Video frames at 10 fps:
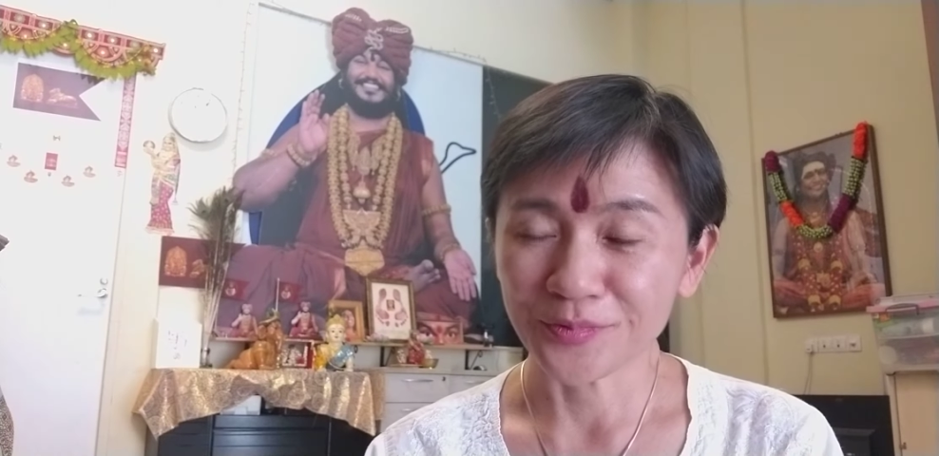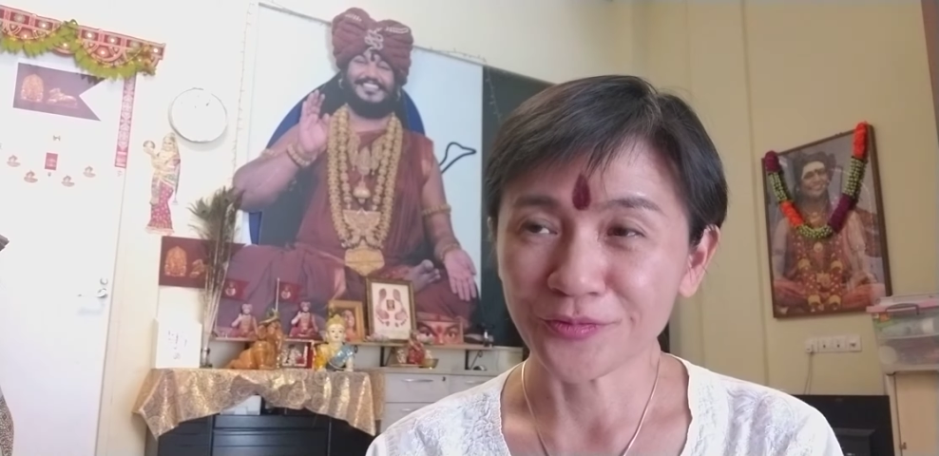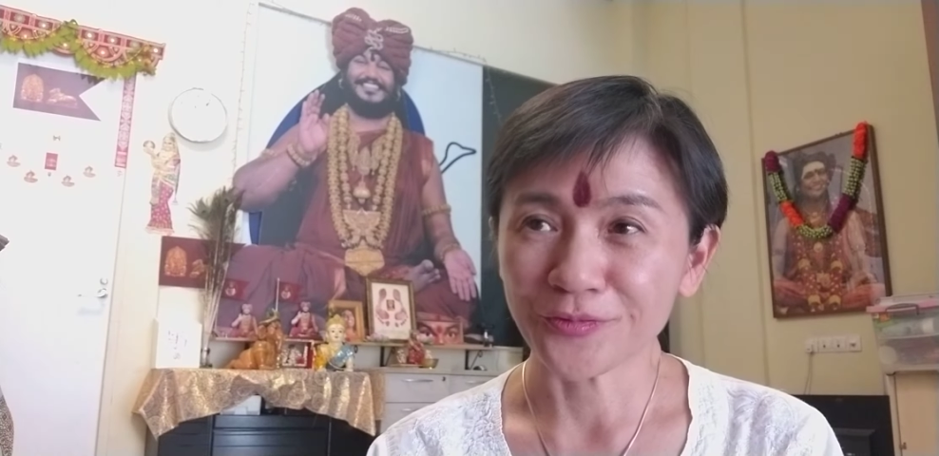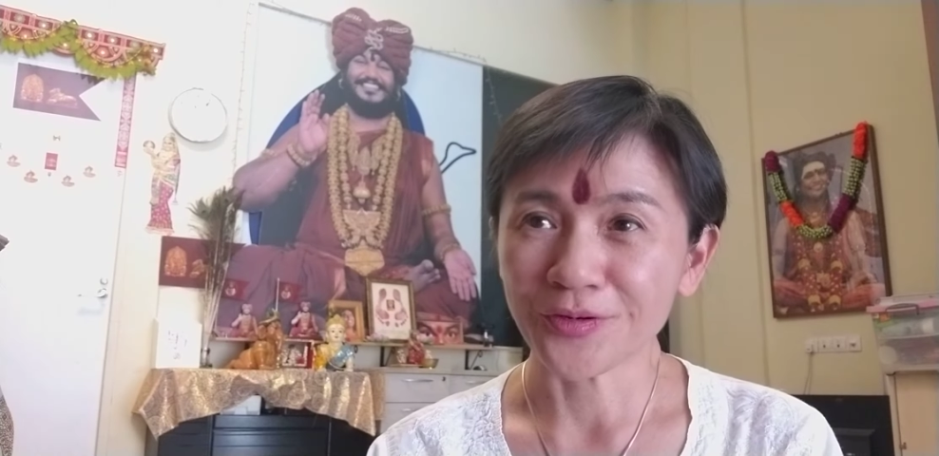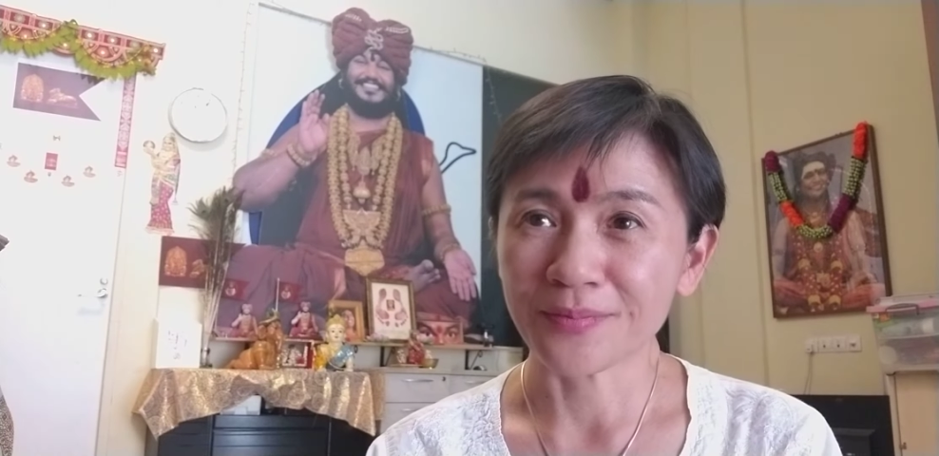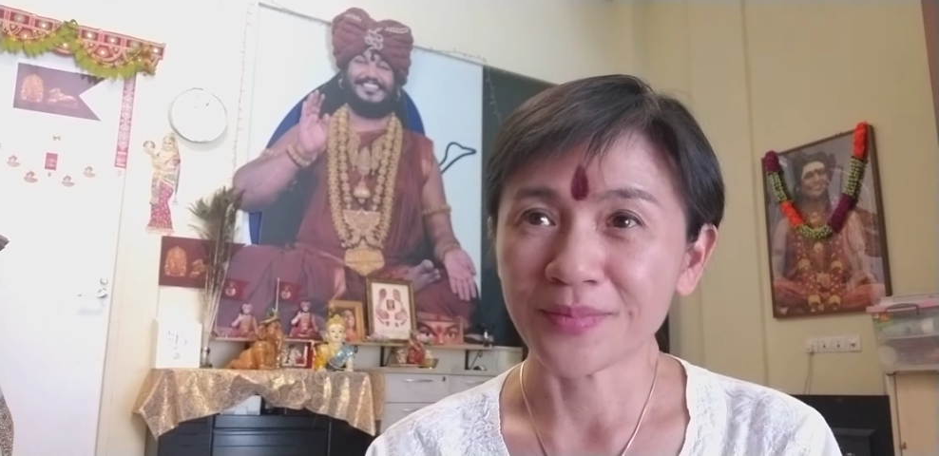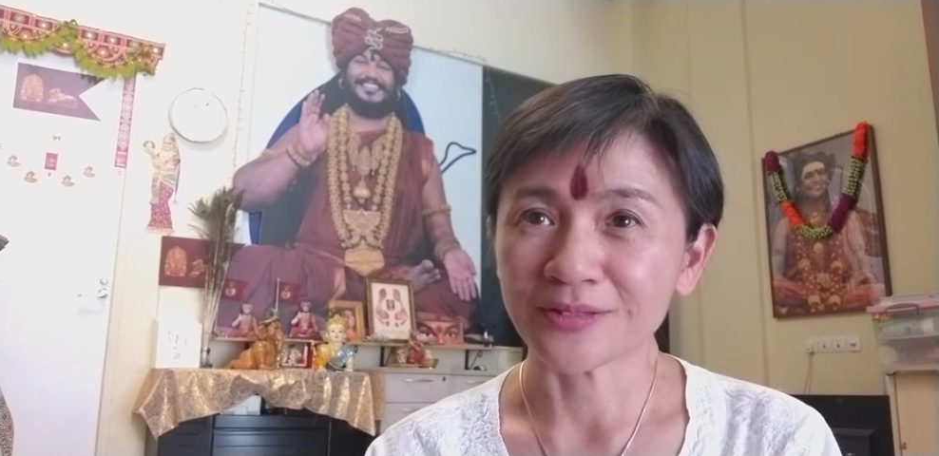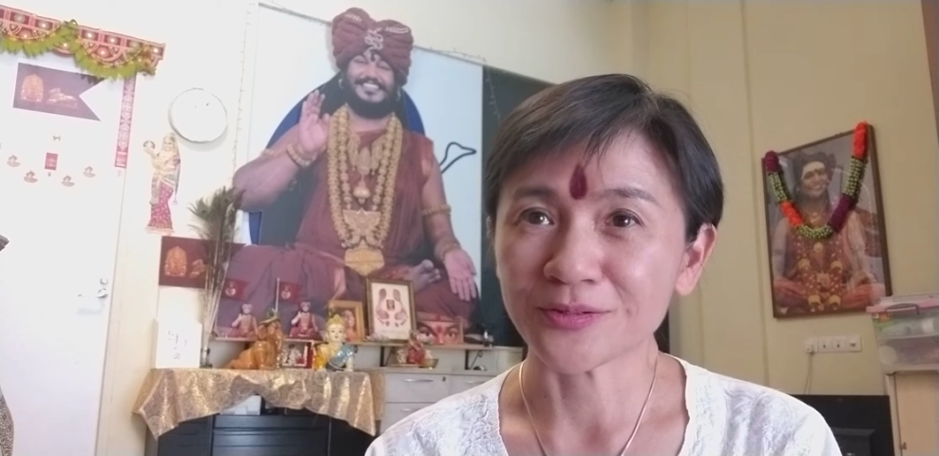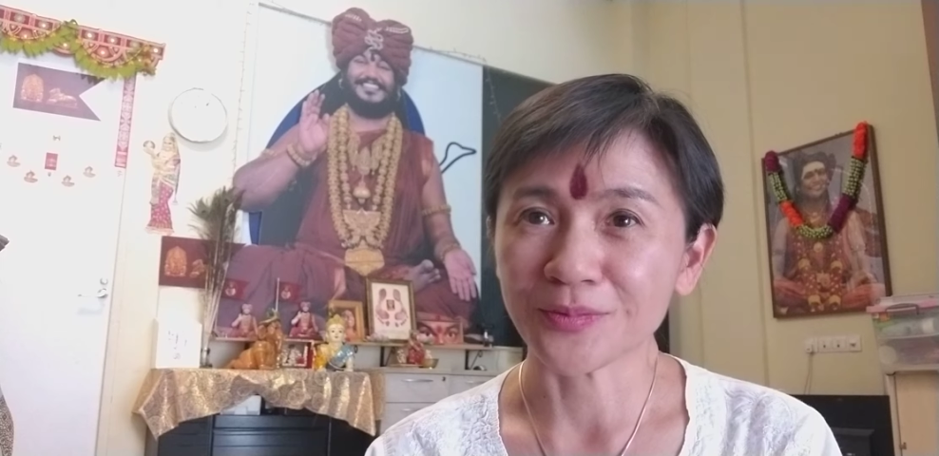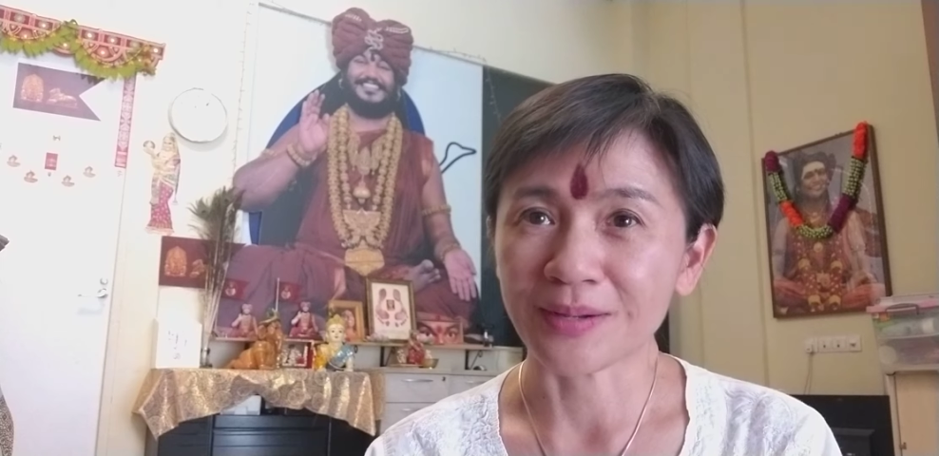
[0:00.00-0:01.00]
before I
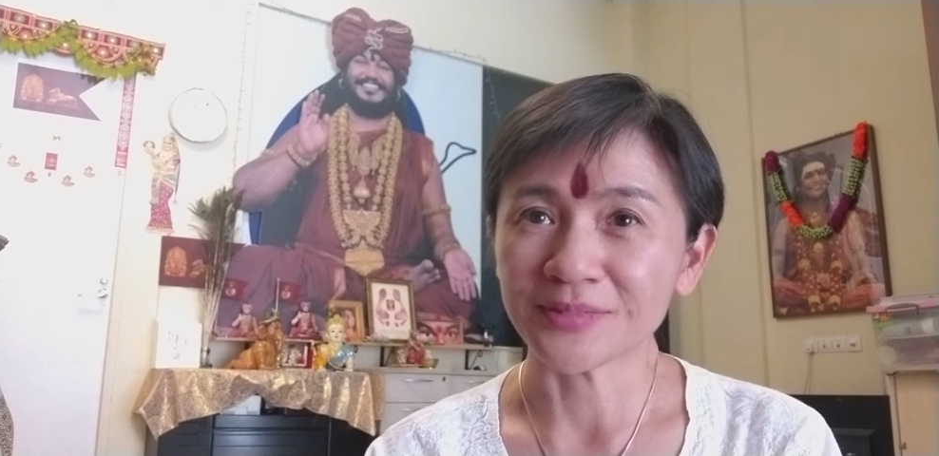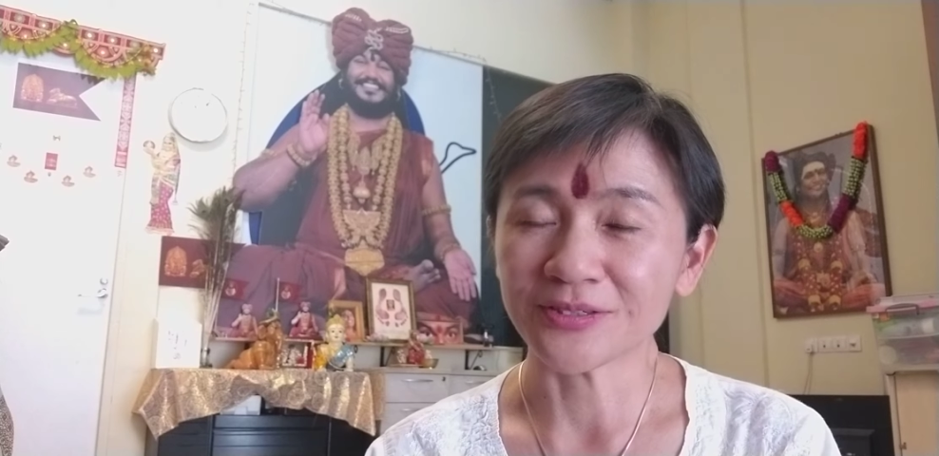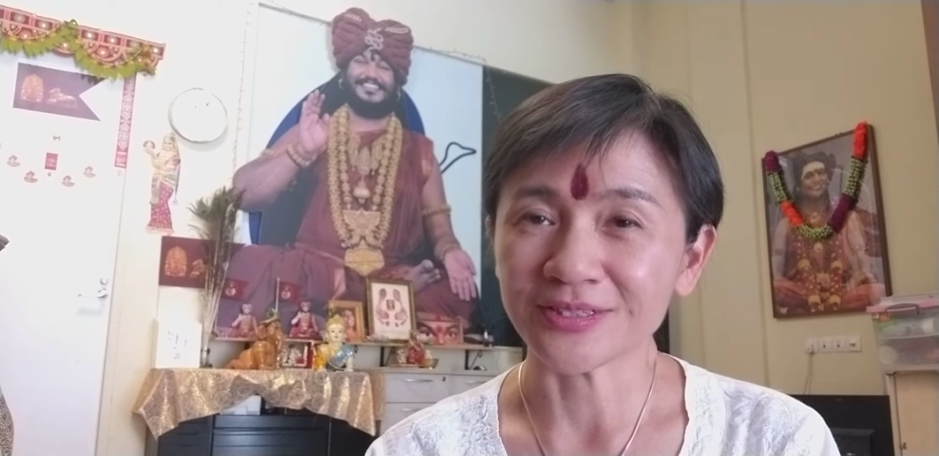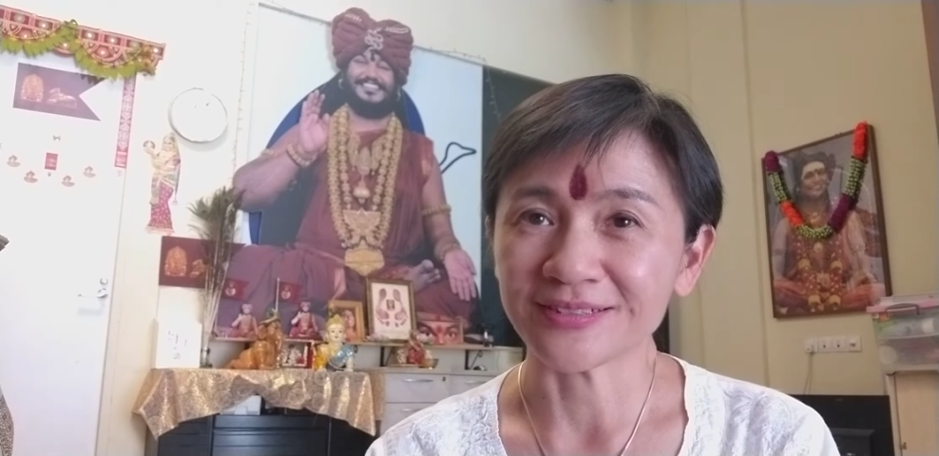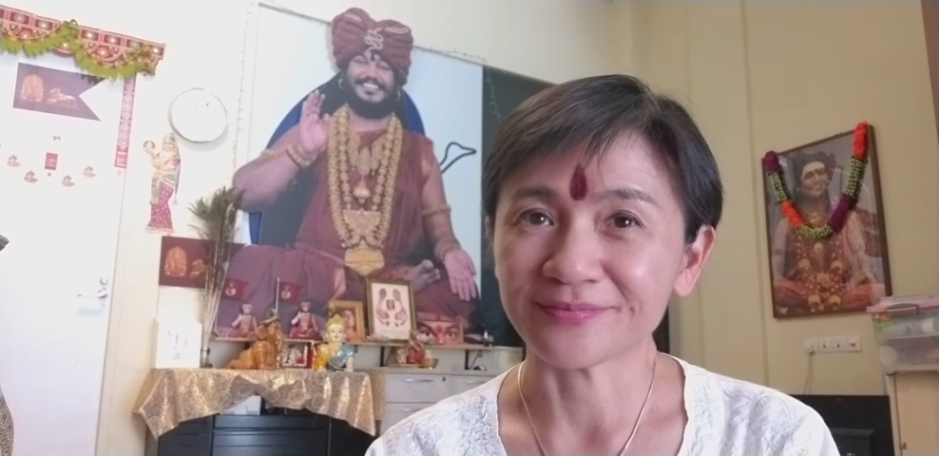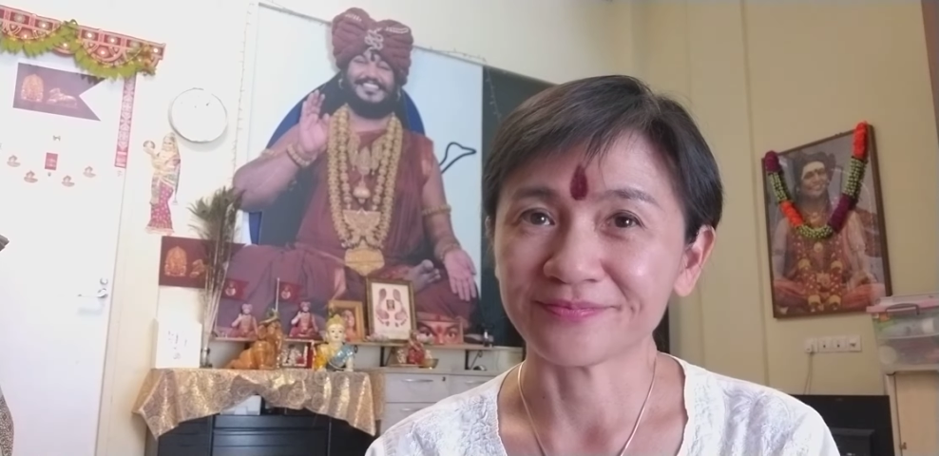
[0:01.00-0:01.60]
met Swamiji,